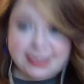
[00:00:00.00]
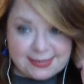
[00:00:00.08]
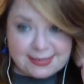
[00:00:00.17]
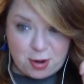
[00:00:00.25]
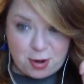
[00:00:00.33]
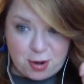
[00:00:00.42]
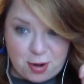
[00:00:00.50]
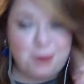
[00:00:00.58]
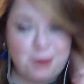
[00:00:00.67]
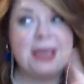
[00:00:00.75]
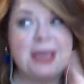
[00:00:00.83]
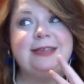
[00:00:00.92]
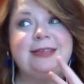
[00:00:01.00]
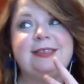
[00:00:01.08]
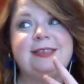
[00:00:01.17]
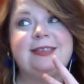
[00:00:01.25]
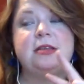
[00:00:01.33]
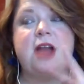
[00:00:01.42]
very good
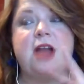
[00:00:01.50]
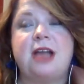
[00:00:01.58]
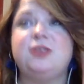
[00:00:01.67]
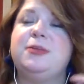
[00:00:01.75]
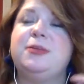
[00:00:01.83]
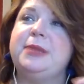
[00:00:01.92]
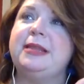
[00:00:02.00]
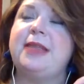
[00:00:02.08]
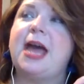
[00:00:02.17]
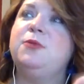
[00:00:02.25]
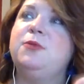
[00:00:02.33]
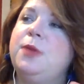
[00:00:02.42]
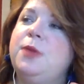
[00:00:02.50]
because Knox recommended that when we